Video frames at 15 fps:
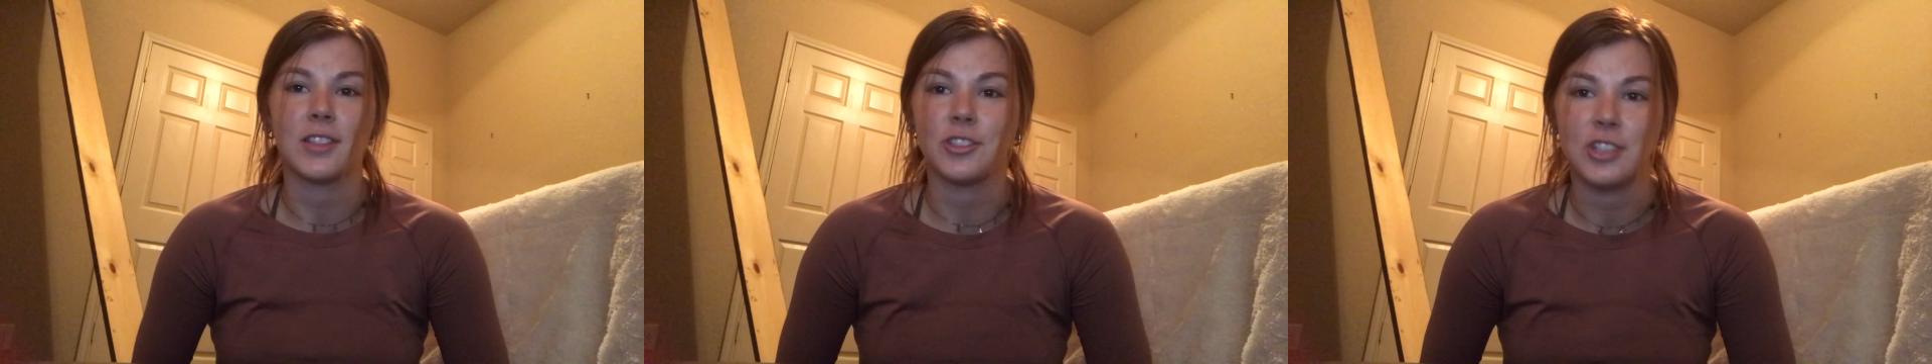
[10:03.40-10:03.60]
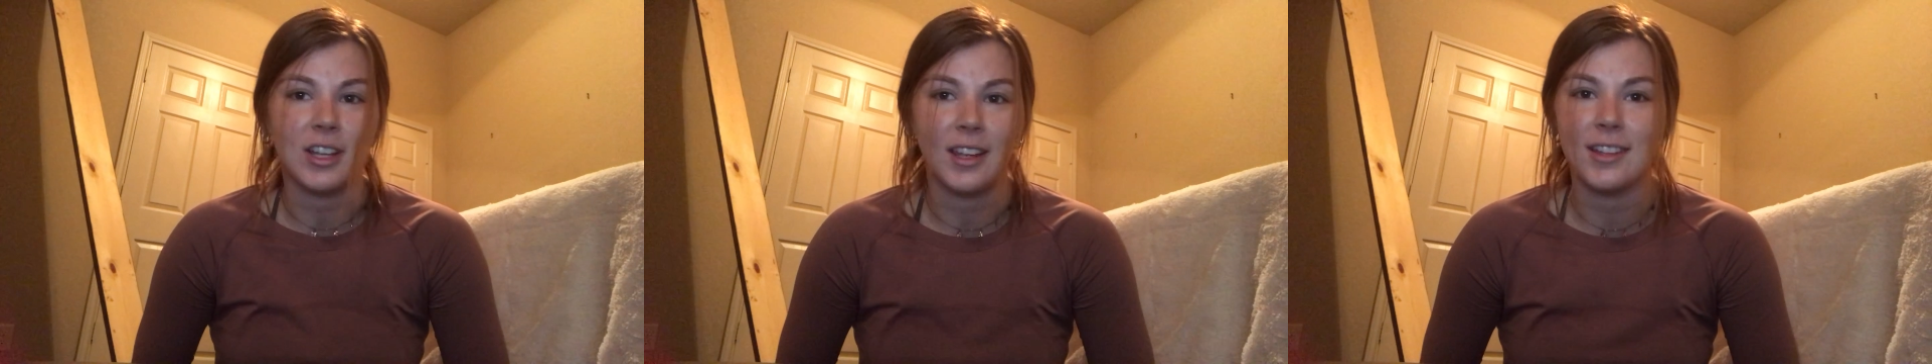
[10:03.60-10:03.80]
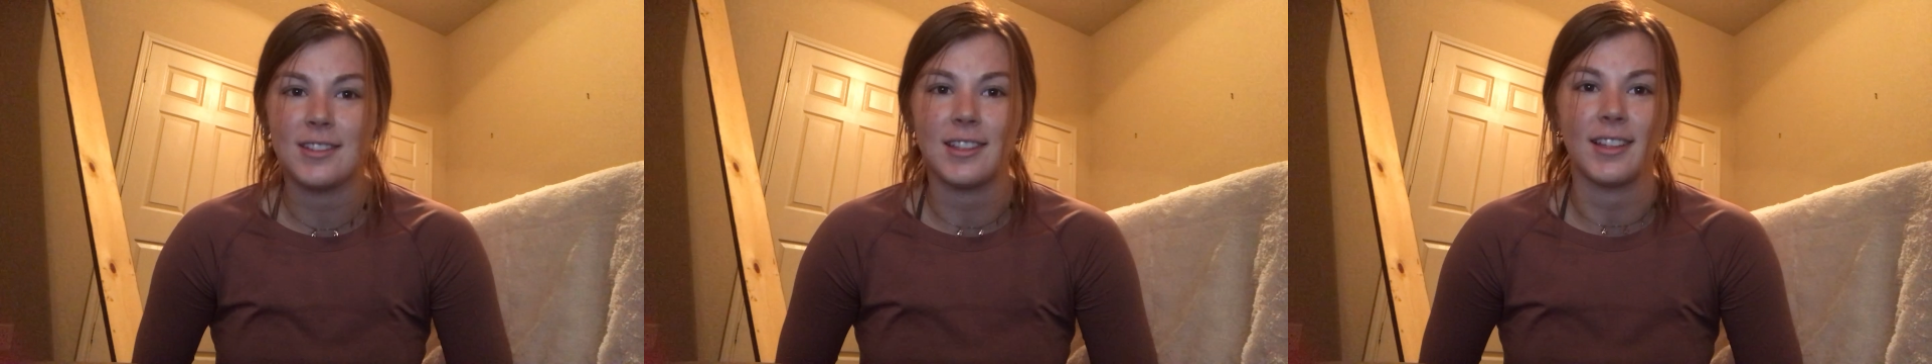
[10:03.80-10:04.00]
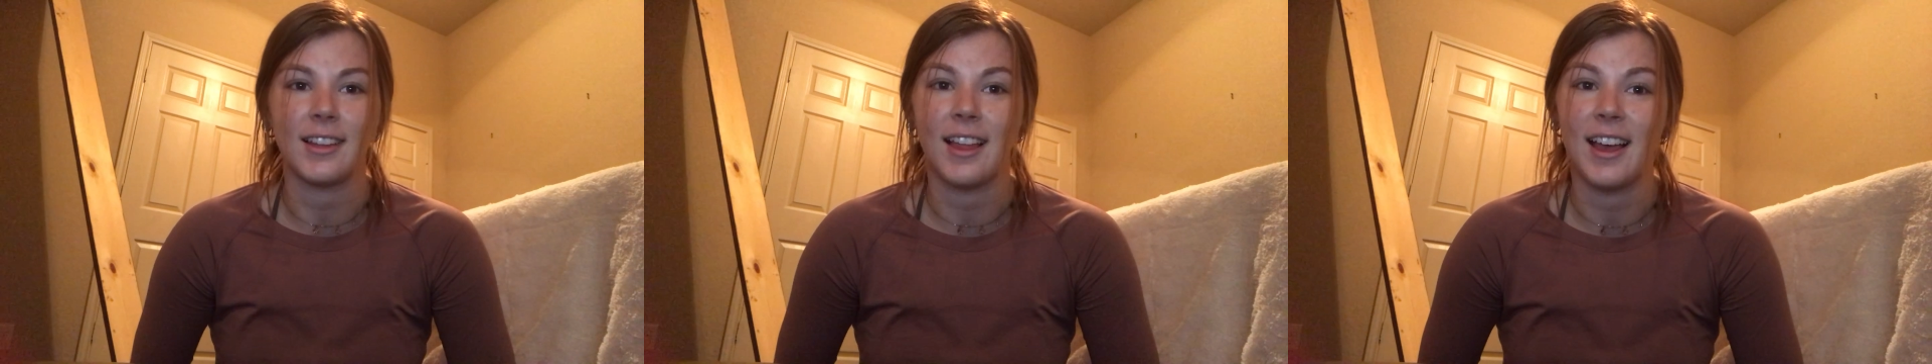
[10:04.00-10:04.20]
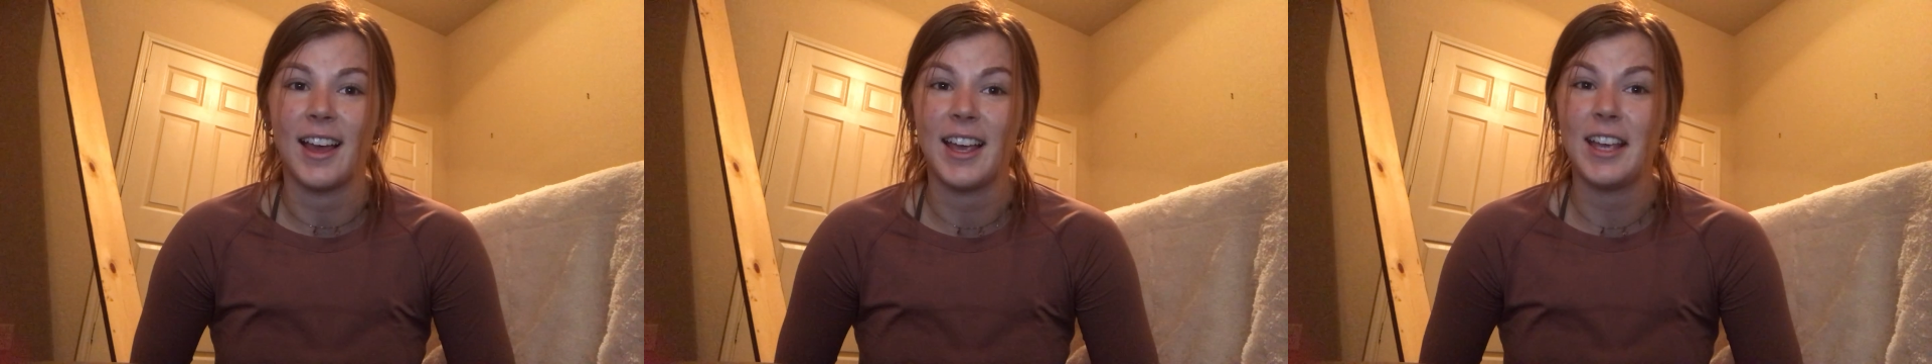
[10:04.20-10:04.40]
a chance at
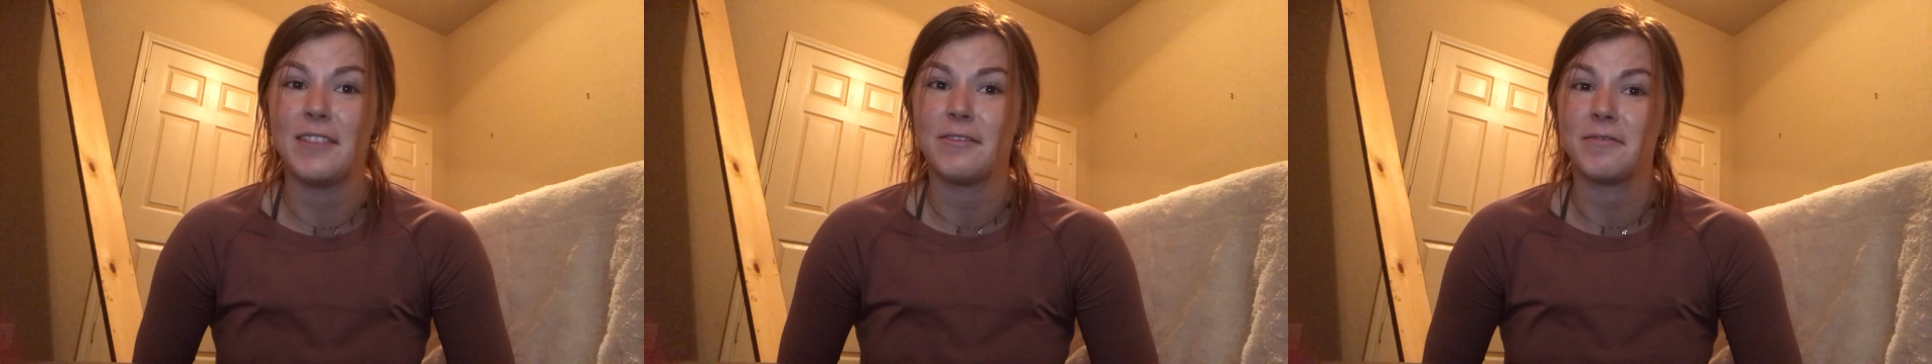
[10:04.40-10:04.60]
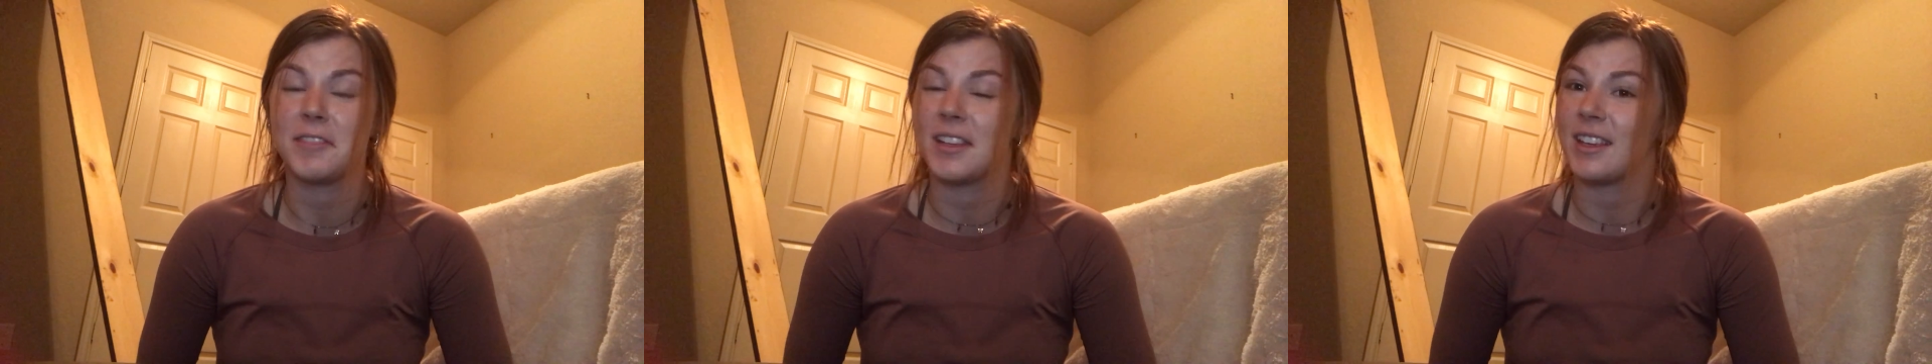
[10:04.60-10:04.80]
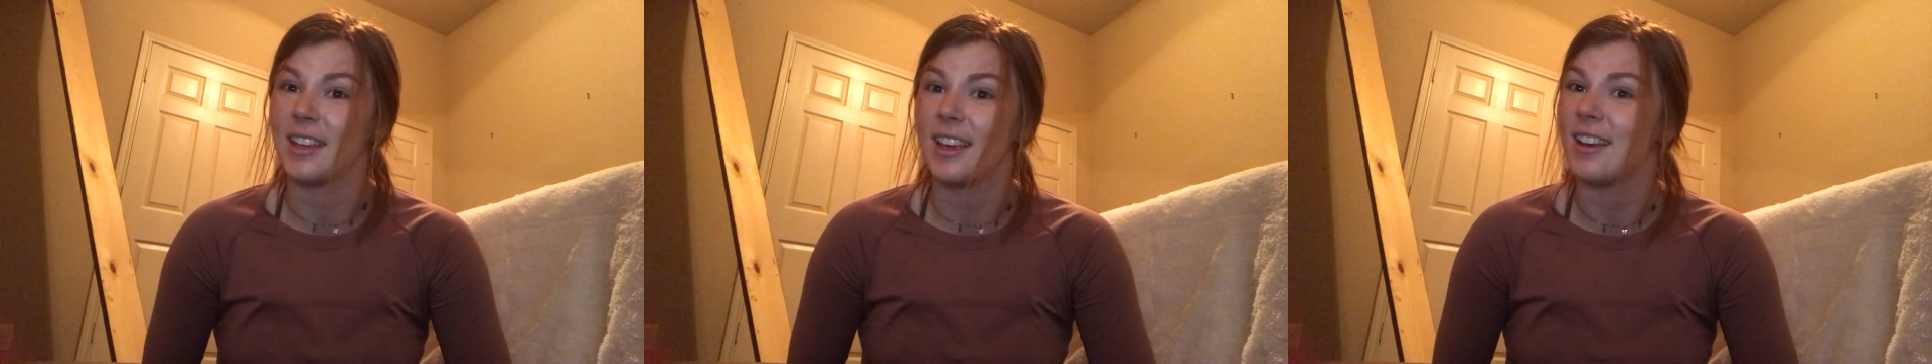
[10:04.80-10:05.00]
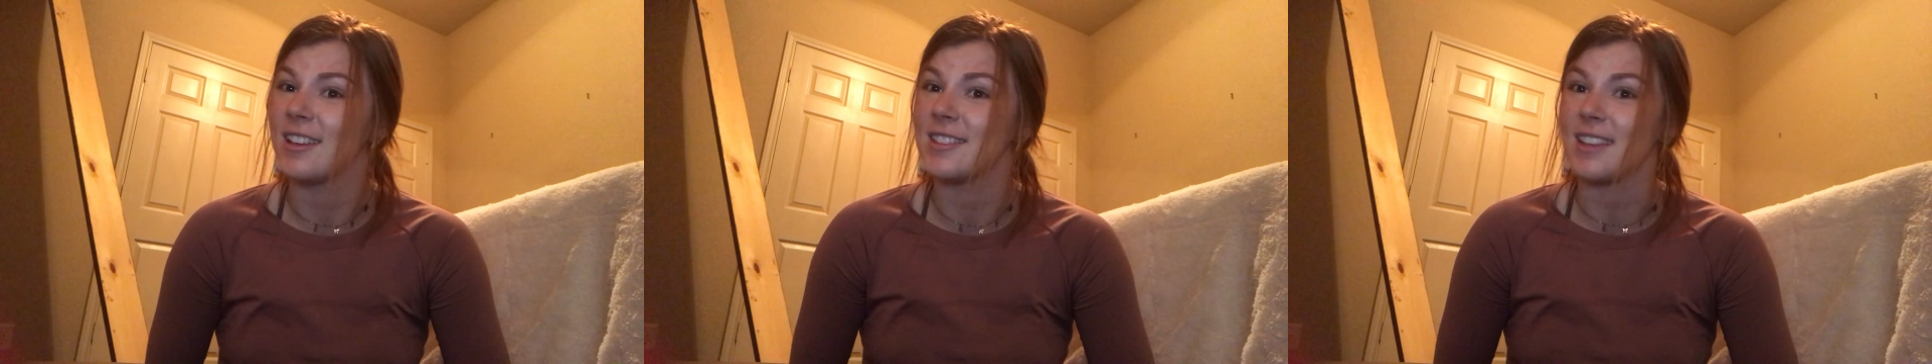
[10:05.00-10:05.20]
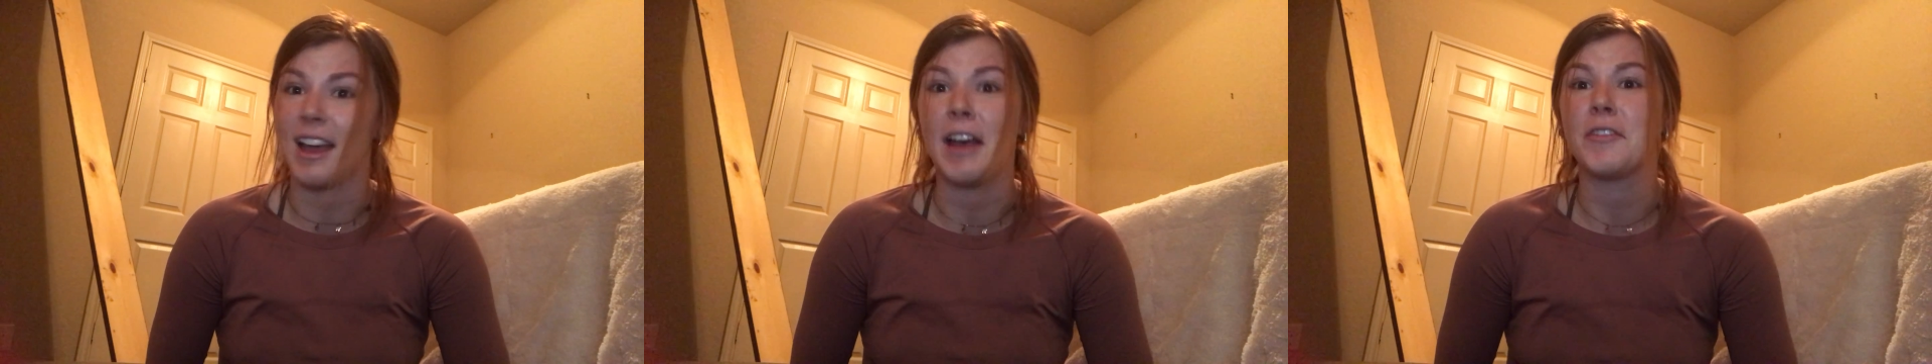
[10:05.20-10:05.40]
life
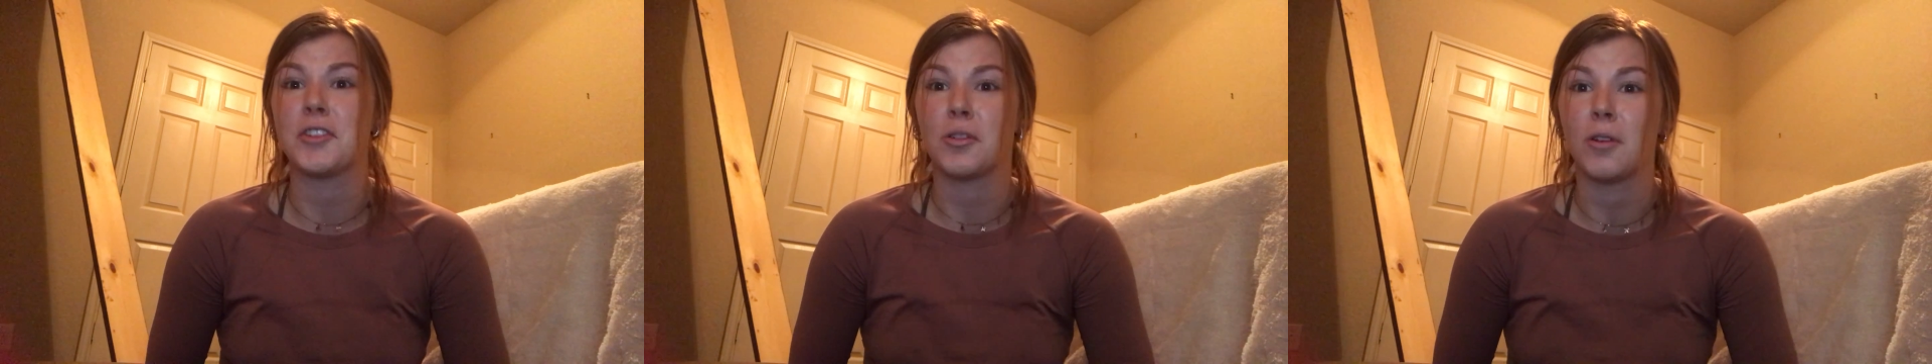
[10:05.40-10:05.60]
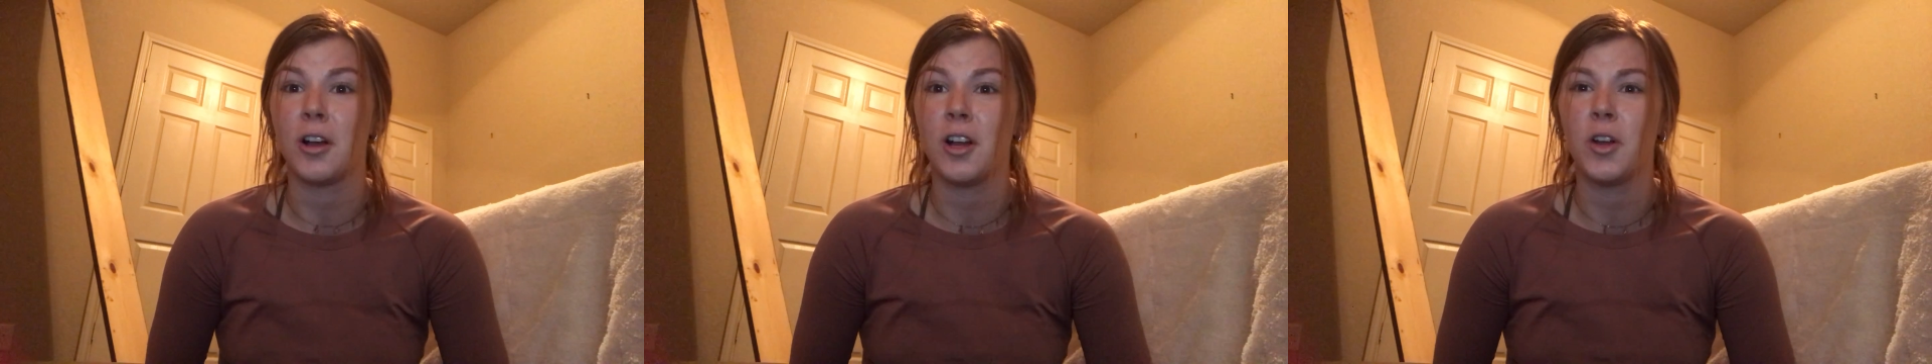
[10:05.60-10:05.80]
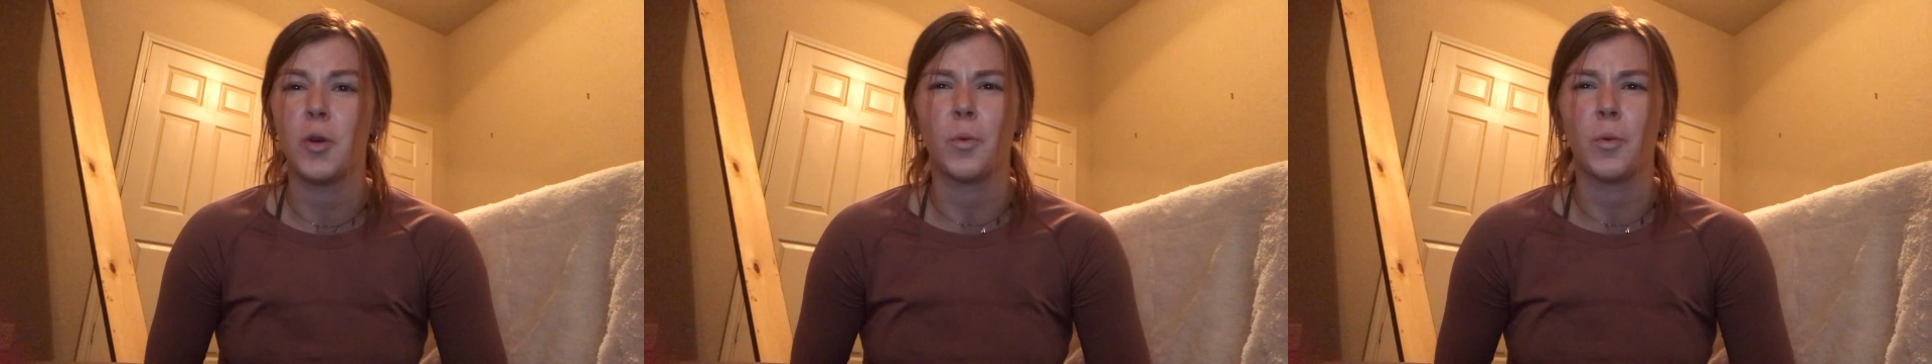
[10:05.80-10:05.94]
because, after all,